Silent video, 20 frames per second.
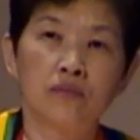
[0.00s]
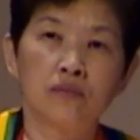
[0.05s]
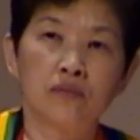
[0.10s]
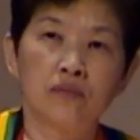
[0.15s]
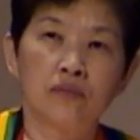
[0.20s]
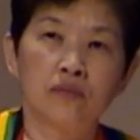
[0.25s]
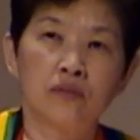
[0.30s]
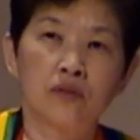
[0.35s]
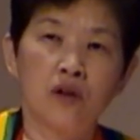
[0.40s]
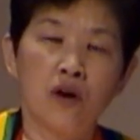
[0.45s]

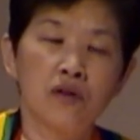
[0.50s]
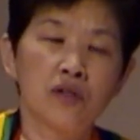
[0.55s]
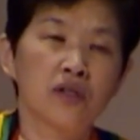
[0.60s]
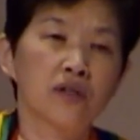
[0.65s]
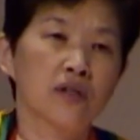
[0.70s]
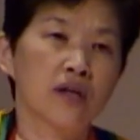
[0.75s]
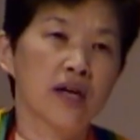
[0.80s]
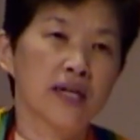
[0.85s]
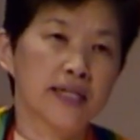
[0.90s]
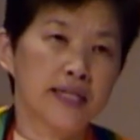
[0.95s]
does
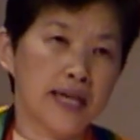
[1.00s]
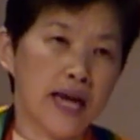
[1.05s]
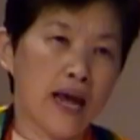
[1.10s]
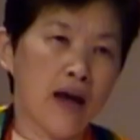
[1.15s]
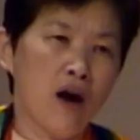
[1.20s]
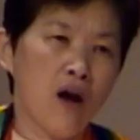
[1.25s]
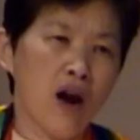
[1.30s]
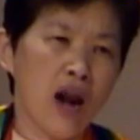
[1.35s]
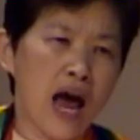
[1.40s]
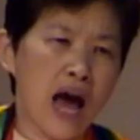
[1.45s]
say
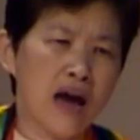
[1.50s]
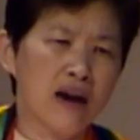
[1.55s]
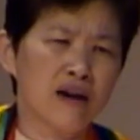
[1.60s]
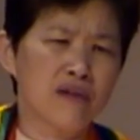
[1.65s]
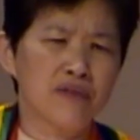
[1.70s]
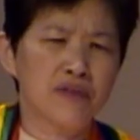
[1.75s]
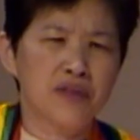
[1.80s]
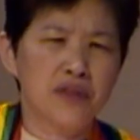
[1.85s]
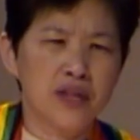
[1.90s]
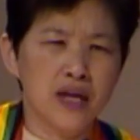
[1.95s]
a lot
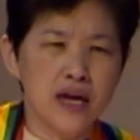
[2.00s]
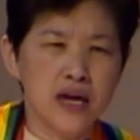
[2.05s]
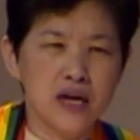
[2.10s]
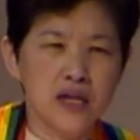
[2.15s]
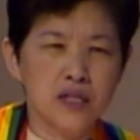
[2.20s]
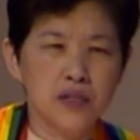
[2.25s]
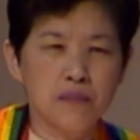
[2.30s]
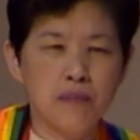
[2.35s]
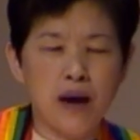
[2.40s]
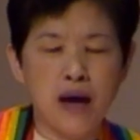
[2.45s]
of
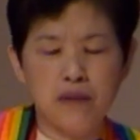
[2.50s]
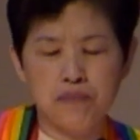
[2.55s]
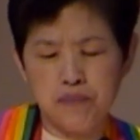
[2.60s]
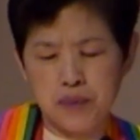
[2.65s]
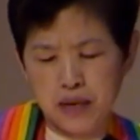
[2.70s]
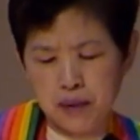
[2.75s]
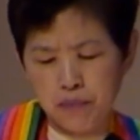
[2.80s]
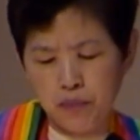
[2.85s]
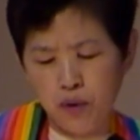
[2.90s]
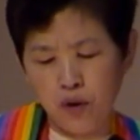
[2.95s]
things, but
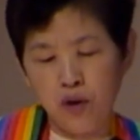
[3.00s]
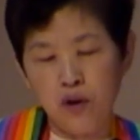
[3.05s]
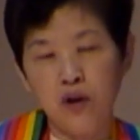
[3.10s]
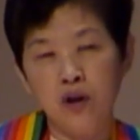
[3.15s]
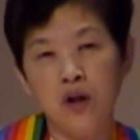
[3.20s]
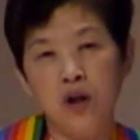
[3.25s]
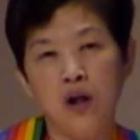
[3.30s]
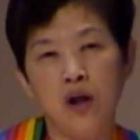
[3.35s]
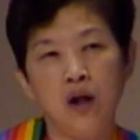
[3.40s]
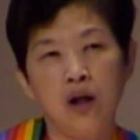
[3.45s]

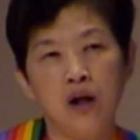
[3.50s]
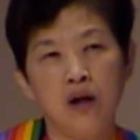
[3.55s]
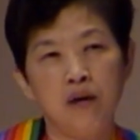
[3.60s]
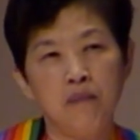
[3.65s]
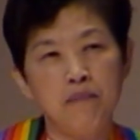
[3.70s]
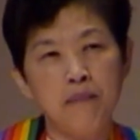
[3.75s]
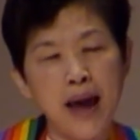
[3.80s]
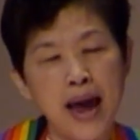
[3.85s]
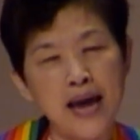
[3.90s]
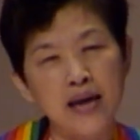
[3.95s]
people
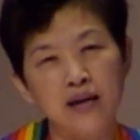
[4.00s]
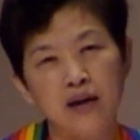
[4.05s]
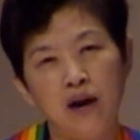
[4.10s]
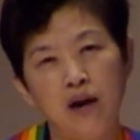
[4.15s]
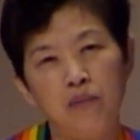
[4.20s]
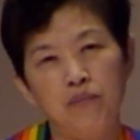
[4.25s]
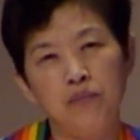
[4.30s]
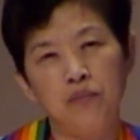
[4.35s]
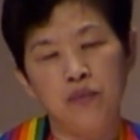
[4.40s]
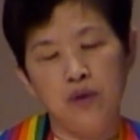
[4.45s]
made
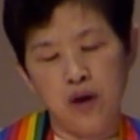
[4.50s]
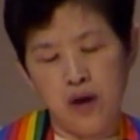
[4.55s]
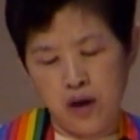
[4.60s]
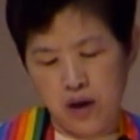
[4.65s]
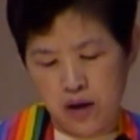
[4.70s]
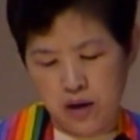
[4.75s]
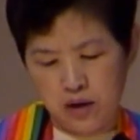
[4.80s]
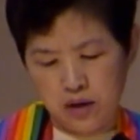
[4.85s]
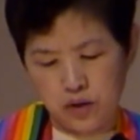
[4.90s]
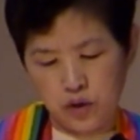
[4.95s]
up
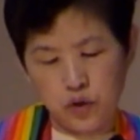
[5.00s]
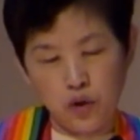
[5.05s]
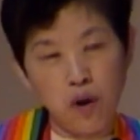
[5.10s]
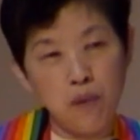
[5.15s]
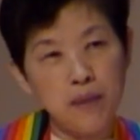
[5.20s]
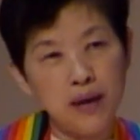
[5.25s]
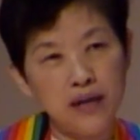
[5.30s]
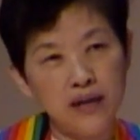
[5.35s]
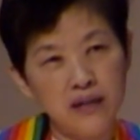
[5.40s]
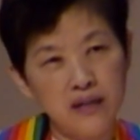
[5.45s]
so
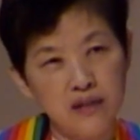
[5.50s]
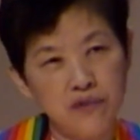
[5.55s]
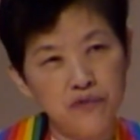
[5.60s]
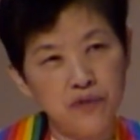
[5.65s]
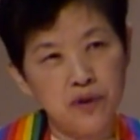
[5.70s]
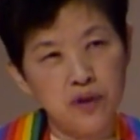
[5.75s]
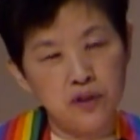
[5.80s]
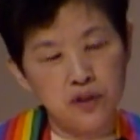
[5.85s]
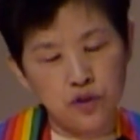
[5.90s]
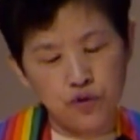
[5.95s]
many
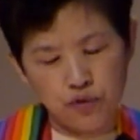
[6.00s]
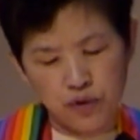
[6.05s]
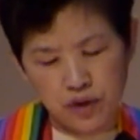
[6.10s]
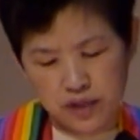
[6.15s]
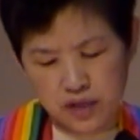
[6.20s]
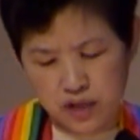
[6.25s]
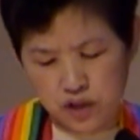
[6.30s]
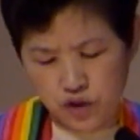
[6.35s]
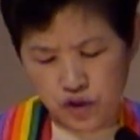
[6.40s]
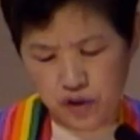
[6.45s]
different
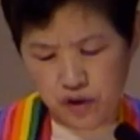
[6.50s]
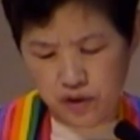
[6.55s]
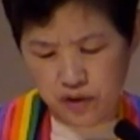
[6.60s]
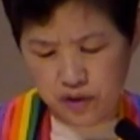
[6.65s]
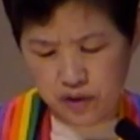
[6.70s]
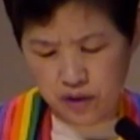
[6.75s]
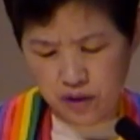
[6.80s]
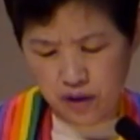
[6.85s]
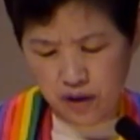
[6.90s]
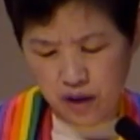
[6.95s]

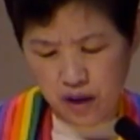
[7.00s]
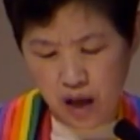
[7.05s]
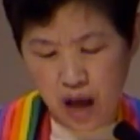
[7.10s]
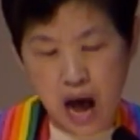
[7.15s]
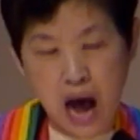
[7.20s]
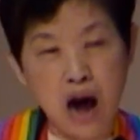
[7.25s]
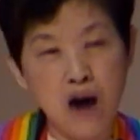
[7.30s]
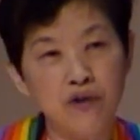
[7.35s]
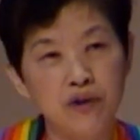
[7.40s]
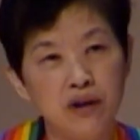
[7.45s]
traditions
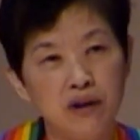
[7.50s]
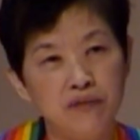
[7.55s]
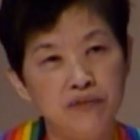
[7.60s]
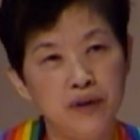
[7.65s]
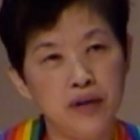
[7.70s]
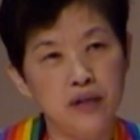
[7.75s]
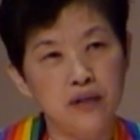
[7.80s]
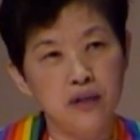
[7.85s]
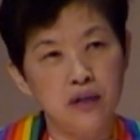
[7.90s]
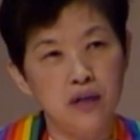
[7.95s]
out of
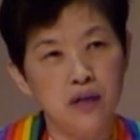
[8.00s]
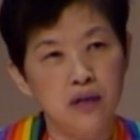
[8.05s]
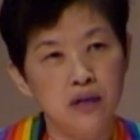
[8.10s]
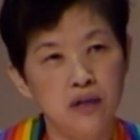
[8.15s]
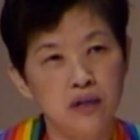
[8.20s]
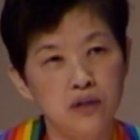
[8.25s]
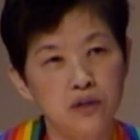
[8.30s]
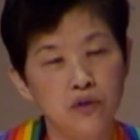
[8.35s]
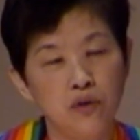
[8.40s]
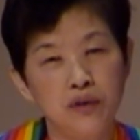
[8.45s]
it
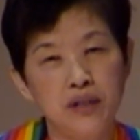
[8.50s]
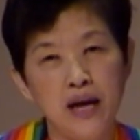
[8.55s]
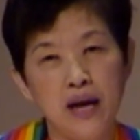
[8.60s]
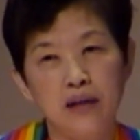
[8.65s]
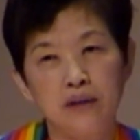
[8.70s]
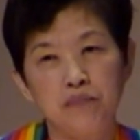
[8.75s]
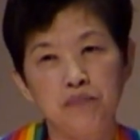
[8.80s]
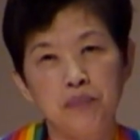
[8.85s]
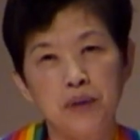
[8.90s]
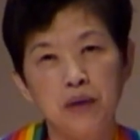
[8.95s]
so
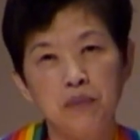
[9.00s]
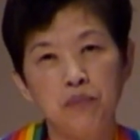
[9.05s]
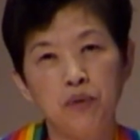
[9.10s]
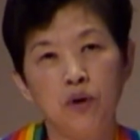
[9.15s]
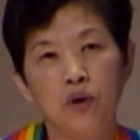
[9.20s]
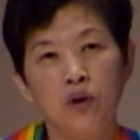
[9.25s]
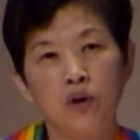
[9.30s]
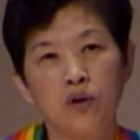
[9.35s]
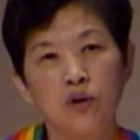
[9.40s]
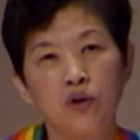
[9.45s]
that
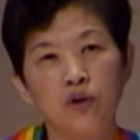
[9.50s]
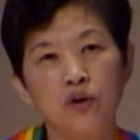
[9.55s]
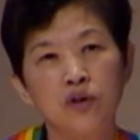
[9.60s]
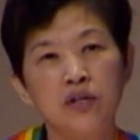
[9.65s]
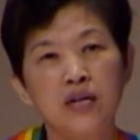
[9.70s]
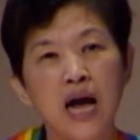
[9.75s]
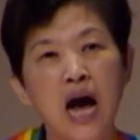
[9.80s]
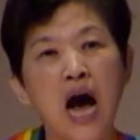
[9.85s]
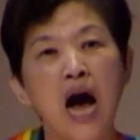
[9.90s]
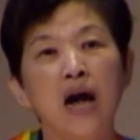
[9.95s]
people could
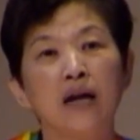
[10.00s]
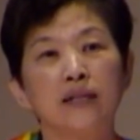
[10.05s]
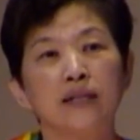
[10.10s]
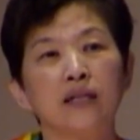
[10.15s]
not